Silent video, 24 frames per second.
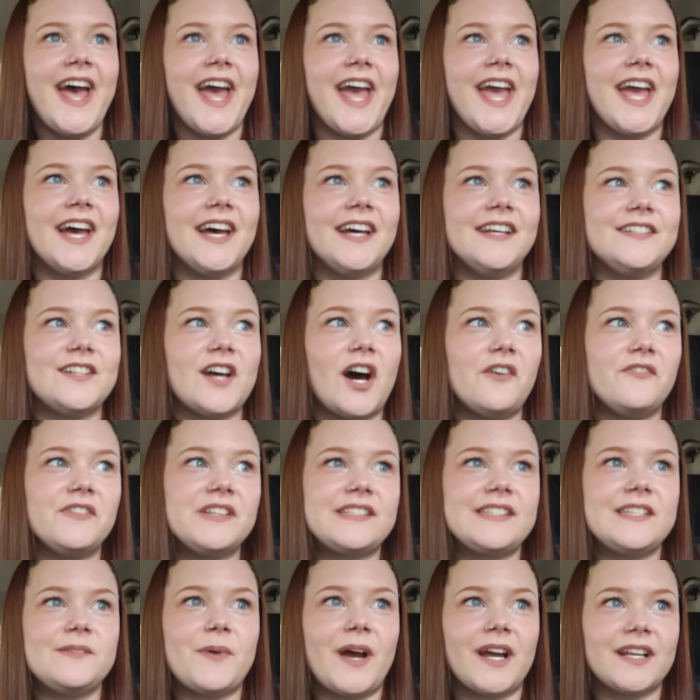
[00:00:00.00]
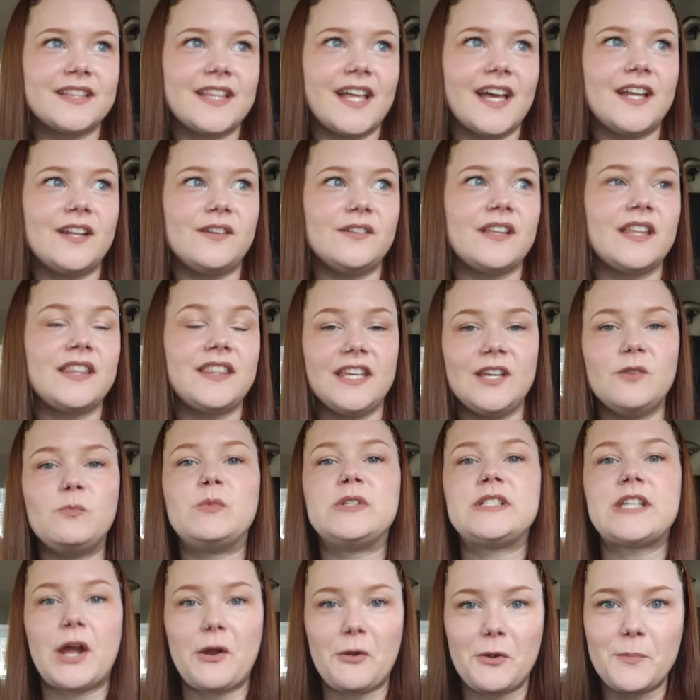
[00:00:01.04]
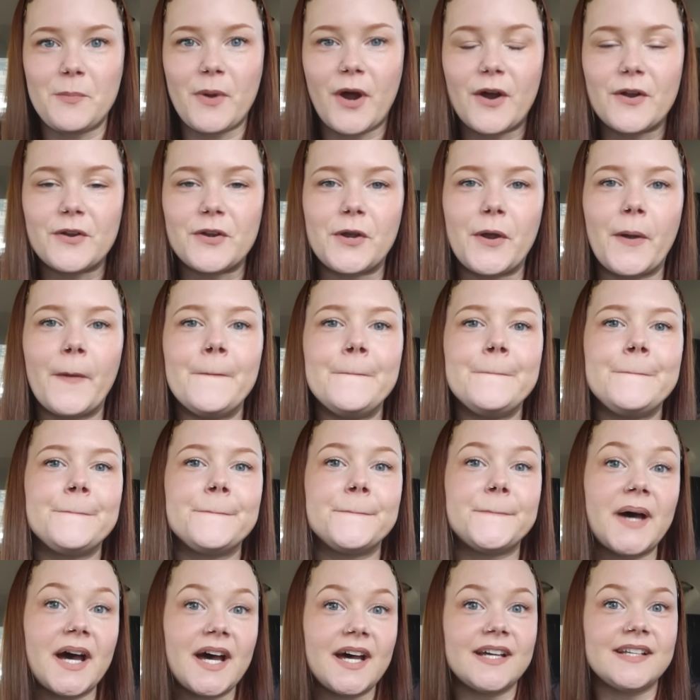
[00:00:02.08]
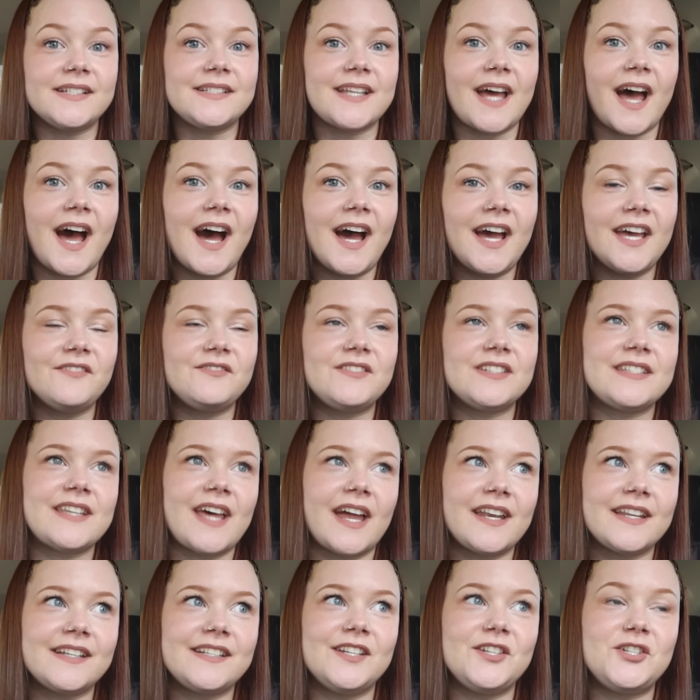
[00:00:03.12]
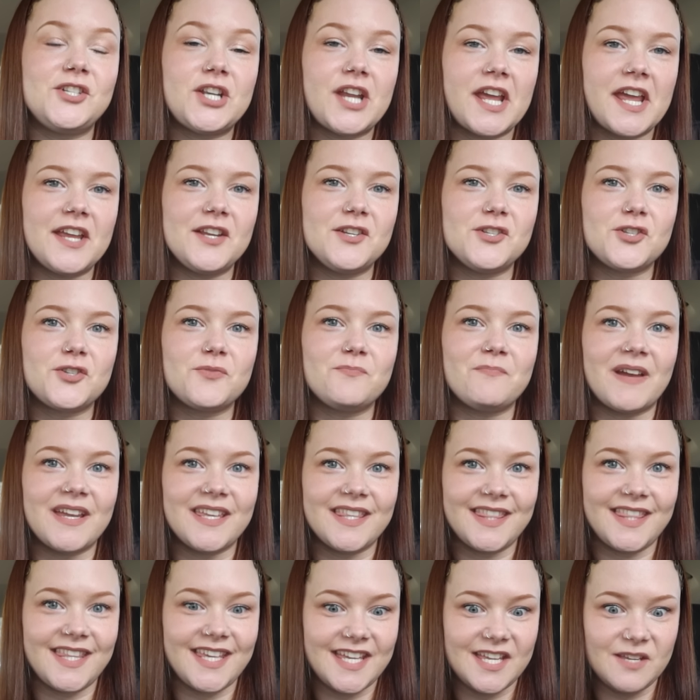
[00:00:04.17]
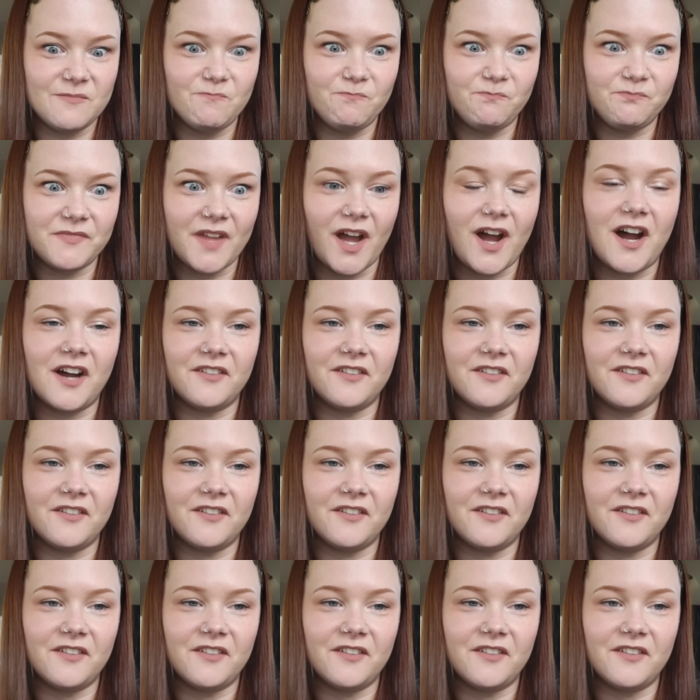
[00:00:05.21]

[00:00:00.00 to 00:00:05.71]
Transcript: And obviously back then the theme was Harry Potter, but I have decided to change my theme.